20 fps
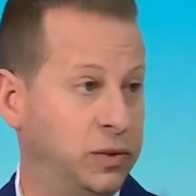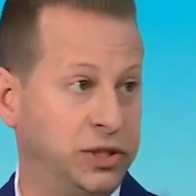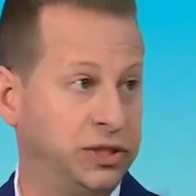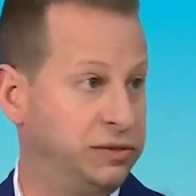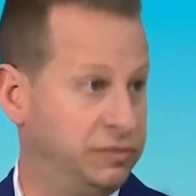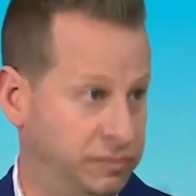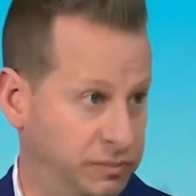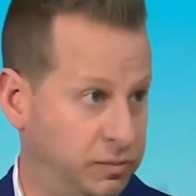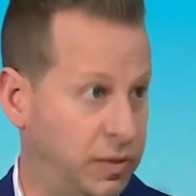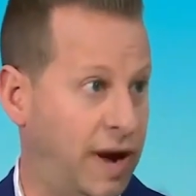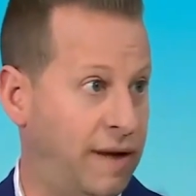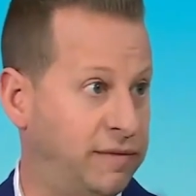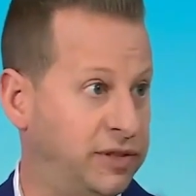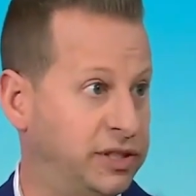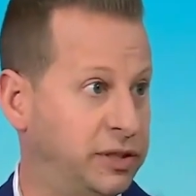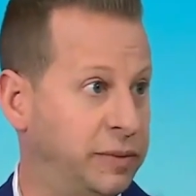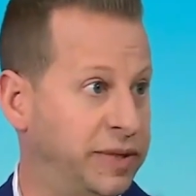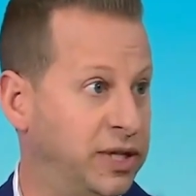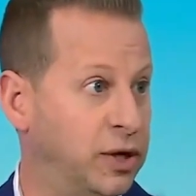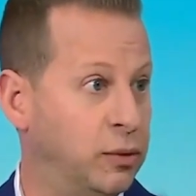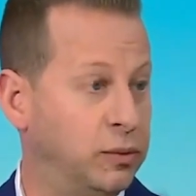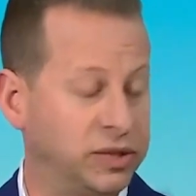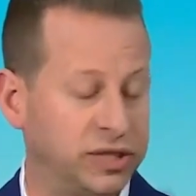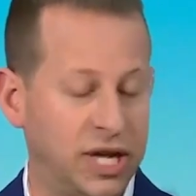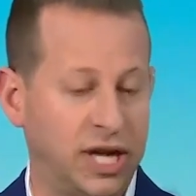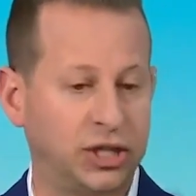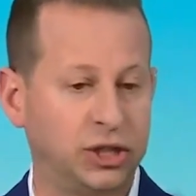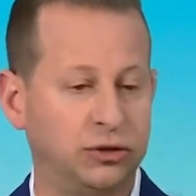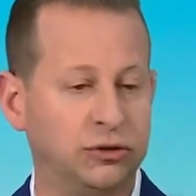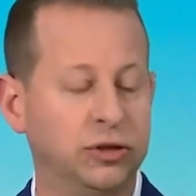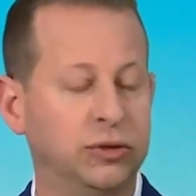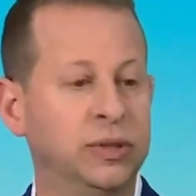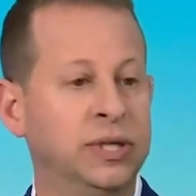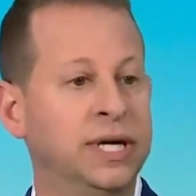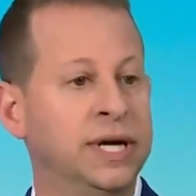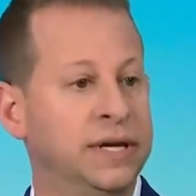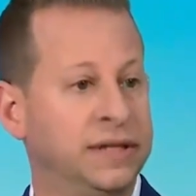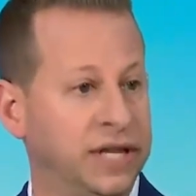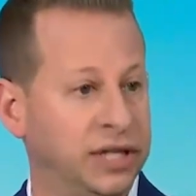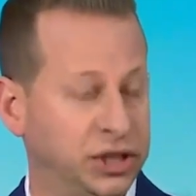which obviously we know was not true,
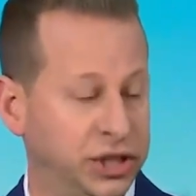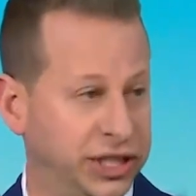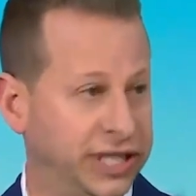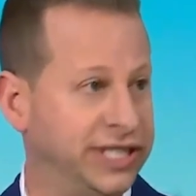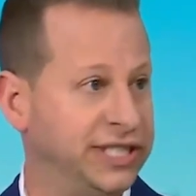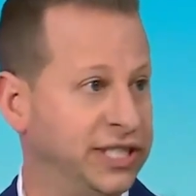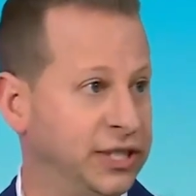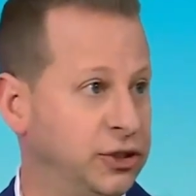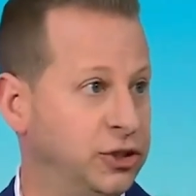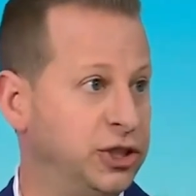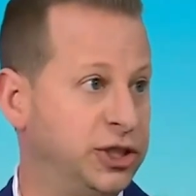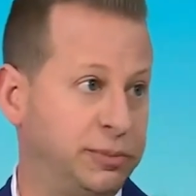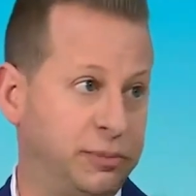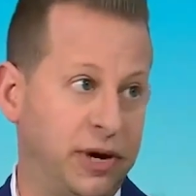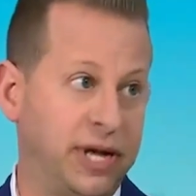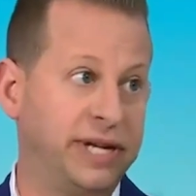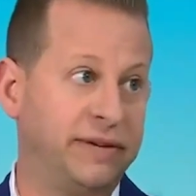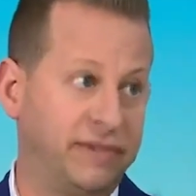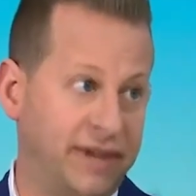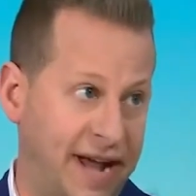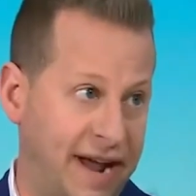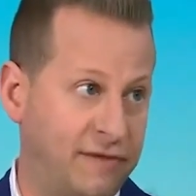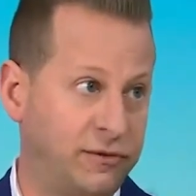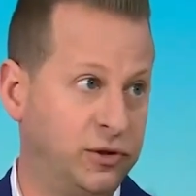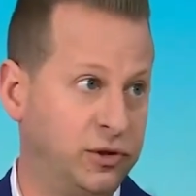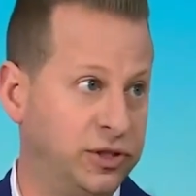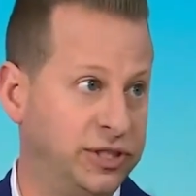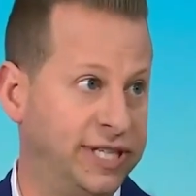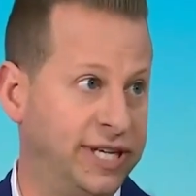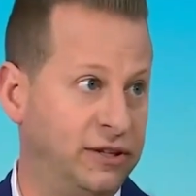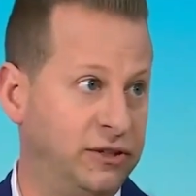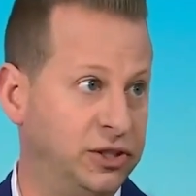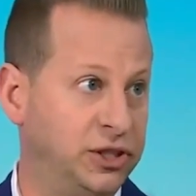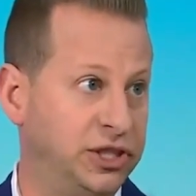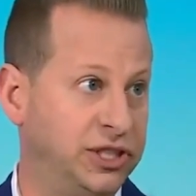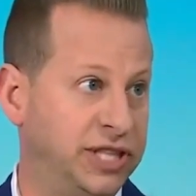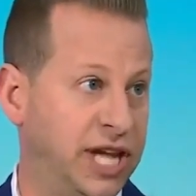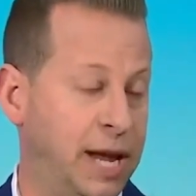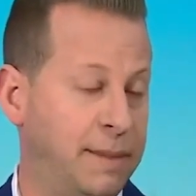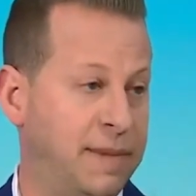that she continued to spread even after
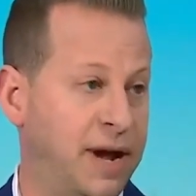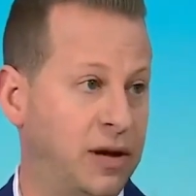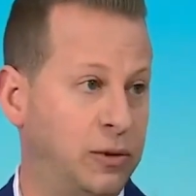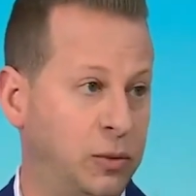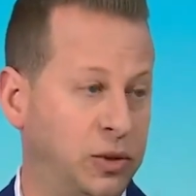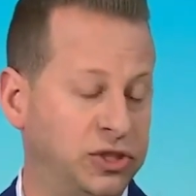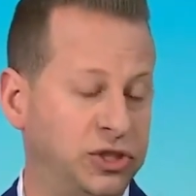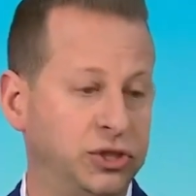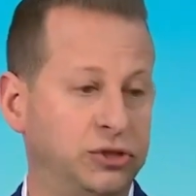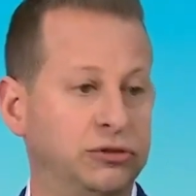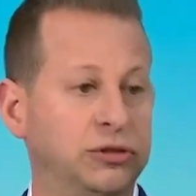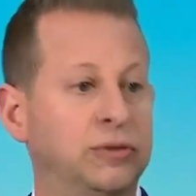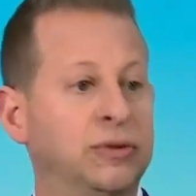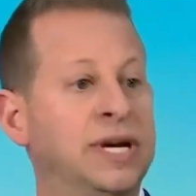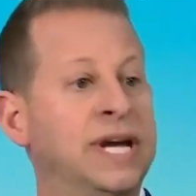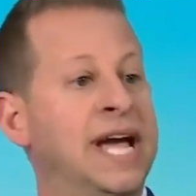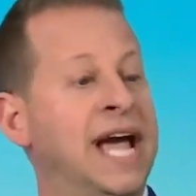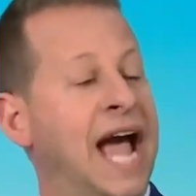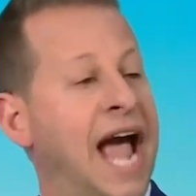intelligence came out it wasn't true,